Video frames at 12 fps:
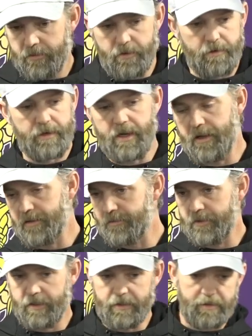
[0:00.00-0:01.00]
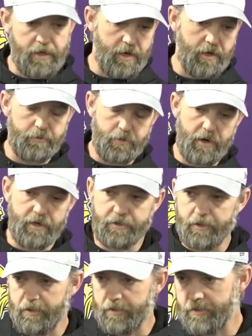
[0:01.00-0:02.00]
third downs with exotic
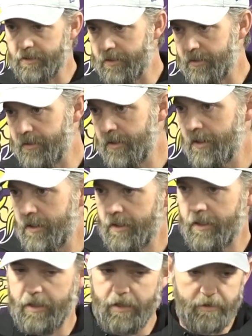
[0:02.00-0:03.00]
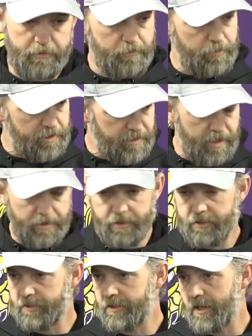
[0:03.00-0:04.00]
pressures and
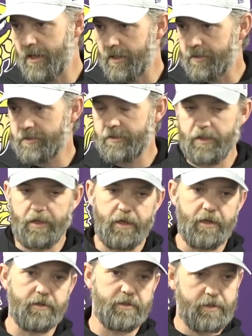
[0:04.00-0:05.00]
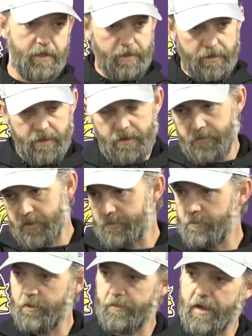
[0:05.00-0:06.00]
protection checks and seeing coverage
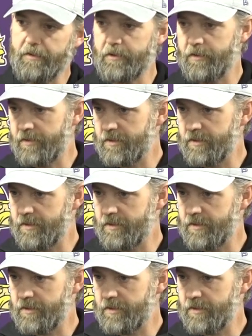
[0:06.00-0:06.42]
move after the